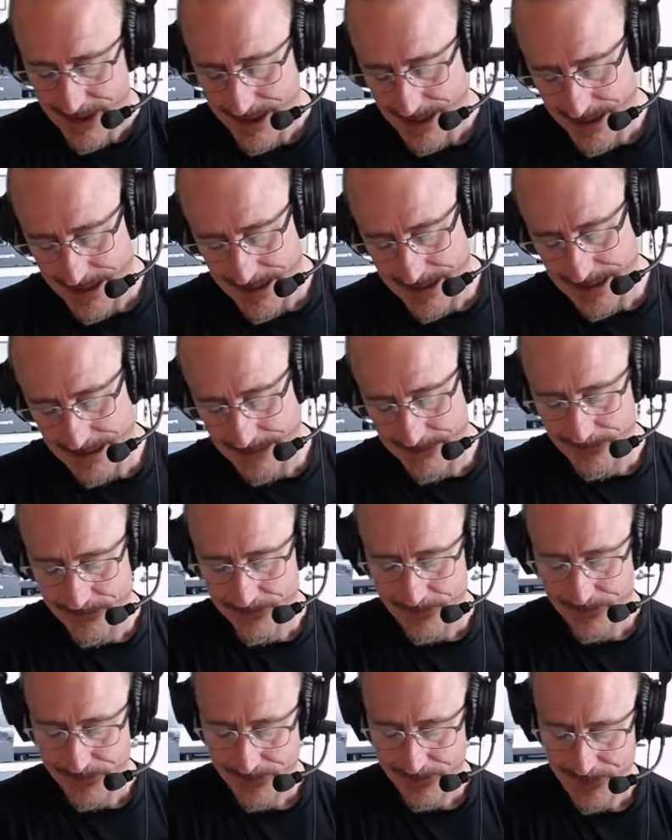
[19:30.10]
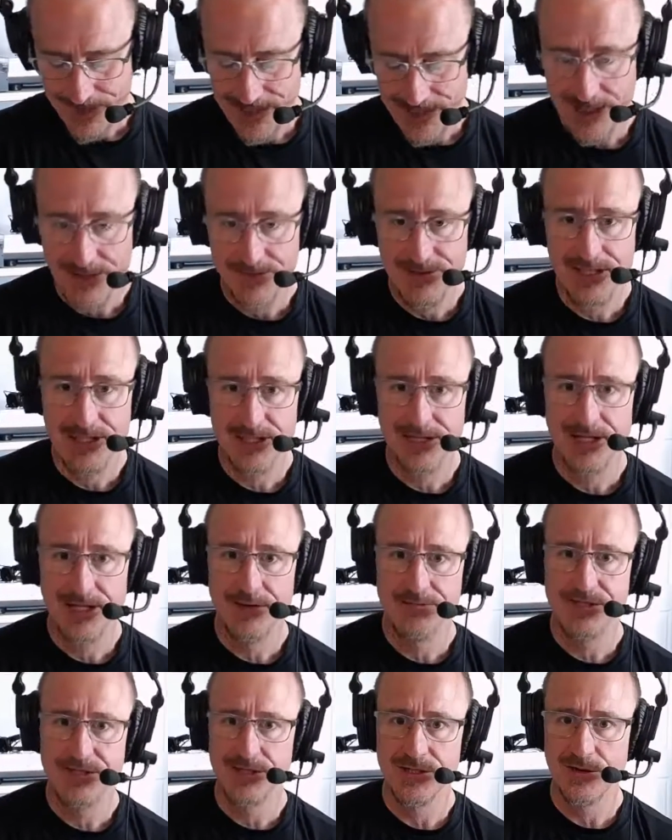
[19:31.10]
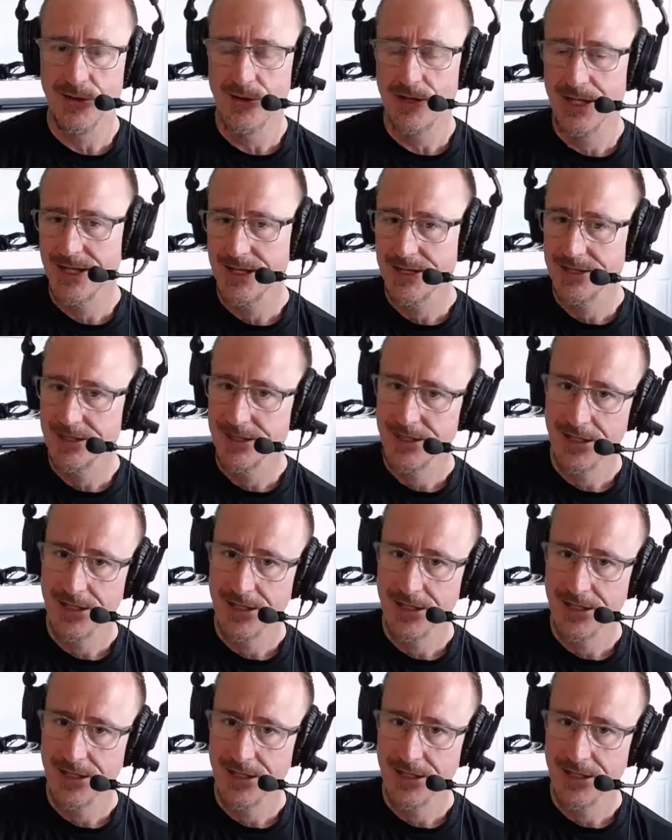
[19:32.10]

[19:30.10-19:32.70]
Um, I love a good love story